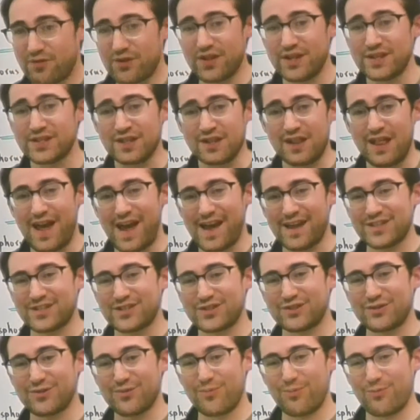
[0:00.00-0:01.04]
this
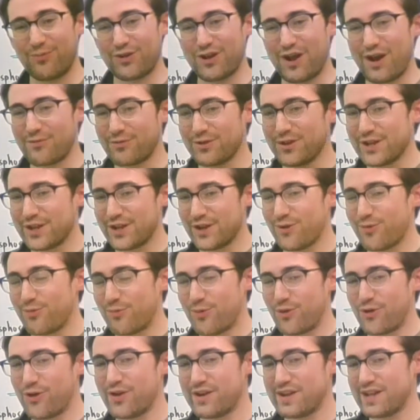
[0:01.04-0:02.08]
class, we're not really going to
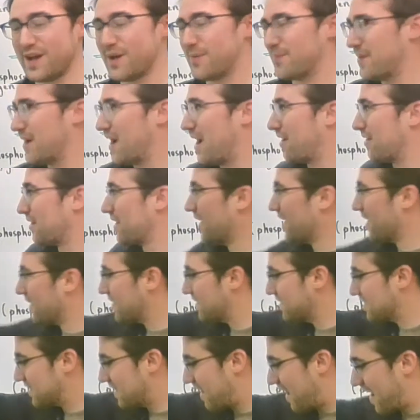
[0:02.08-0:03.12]
worry about the
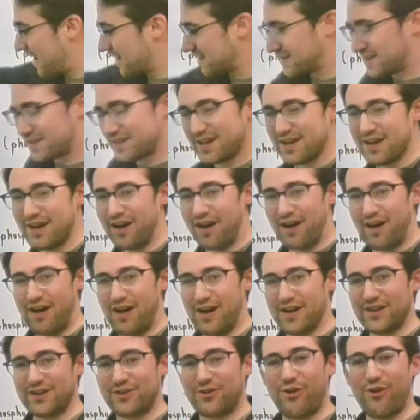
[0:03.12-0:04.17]
dots
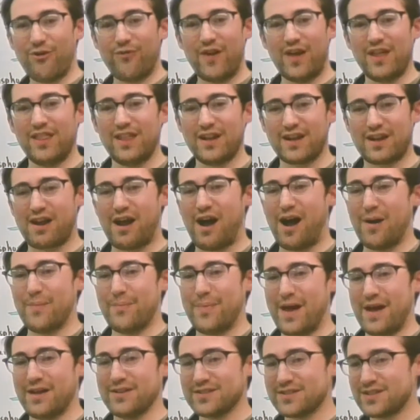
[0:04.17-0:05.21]
on covalent
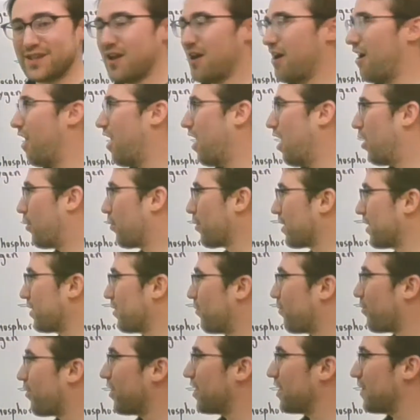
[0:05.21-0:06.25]
compounds. All we're going
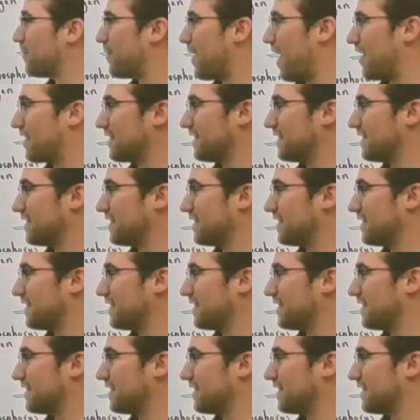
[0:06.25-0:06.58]
to worry about